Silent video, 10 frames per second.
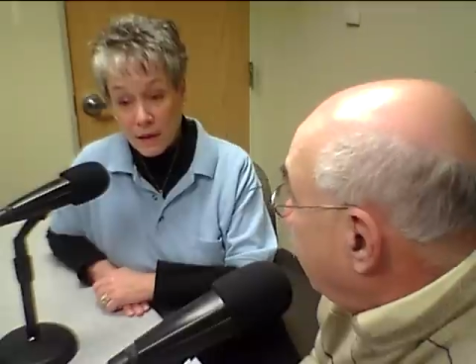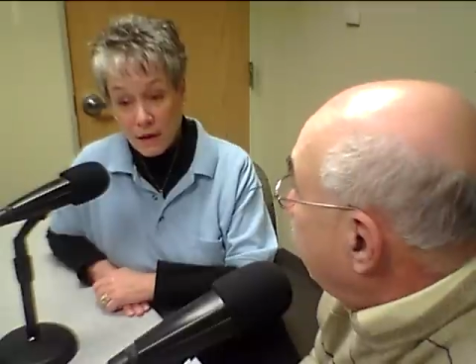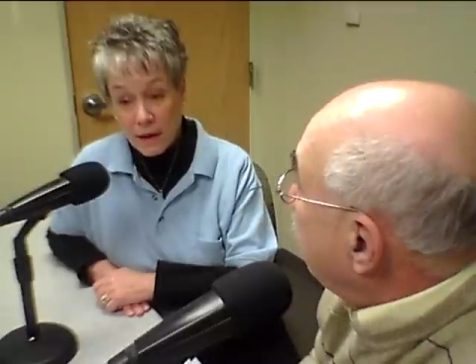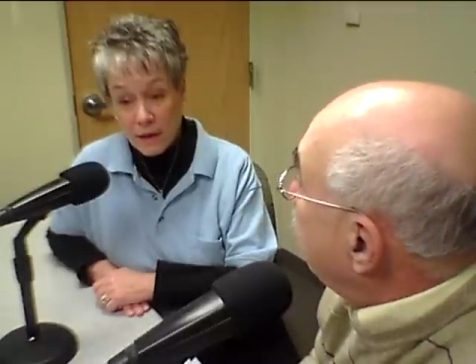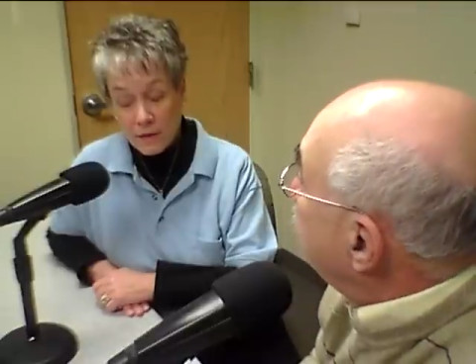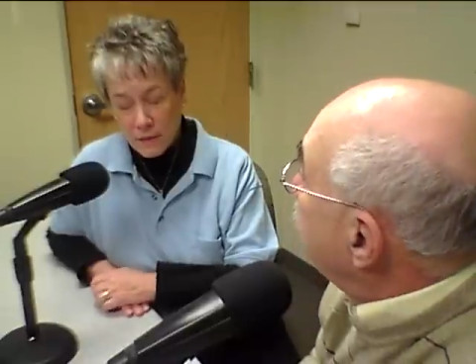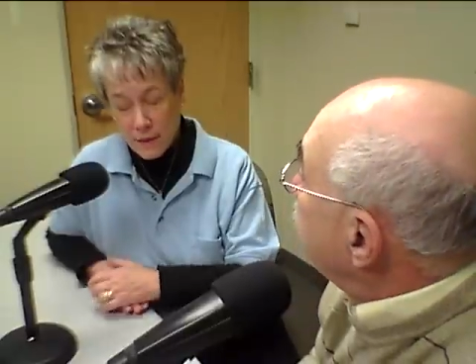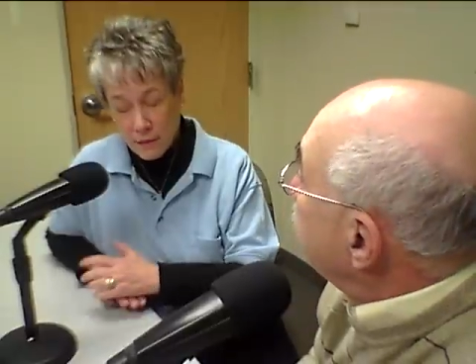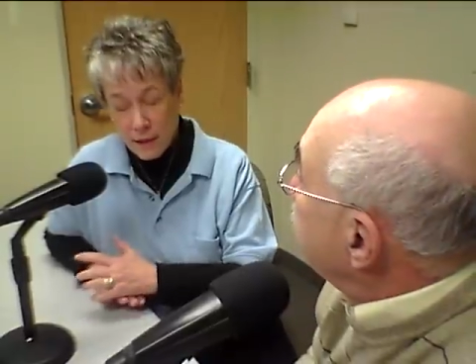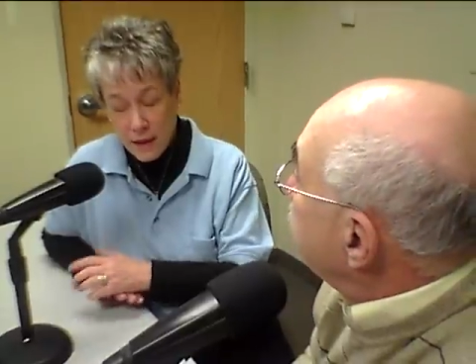our land
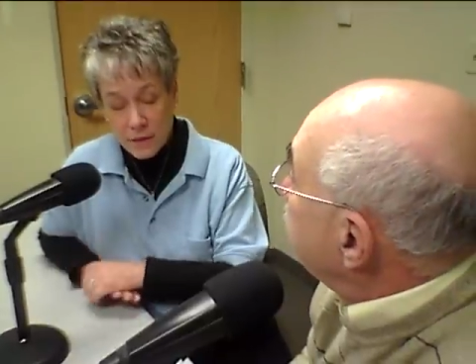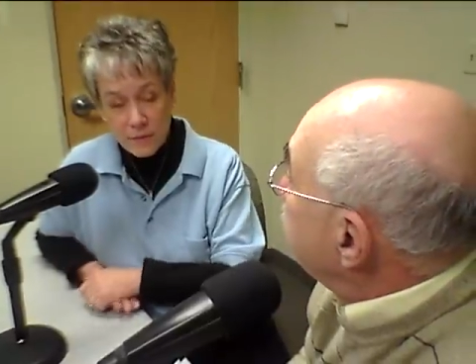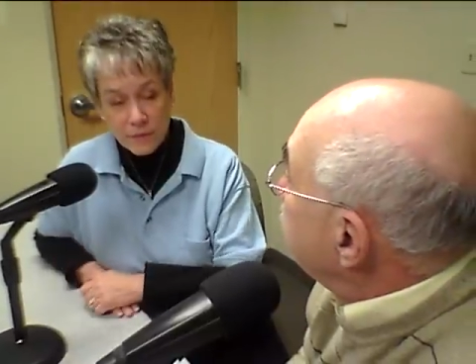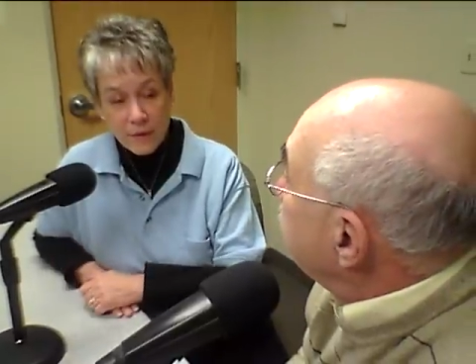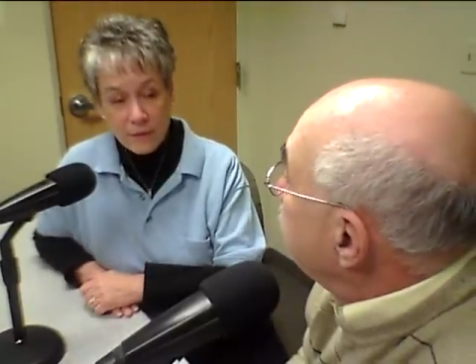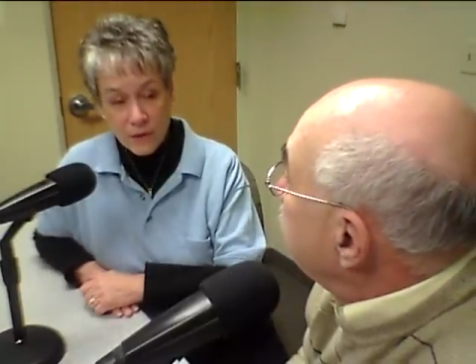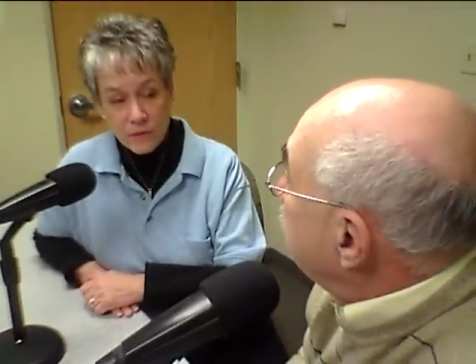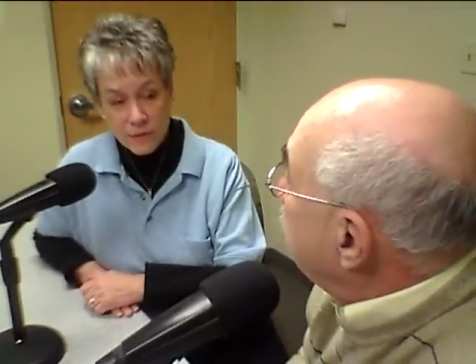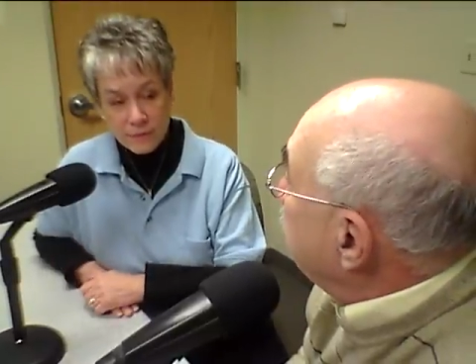their land for five years.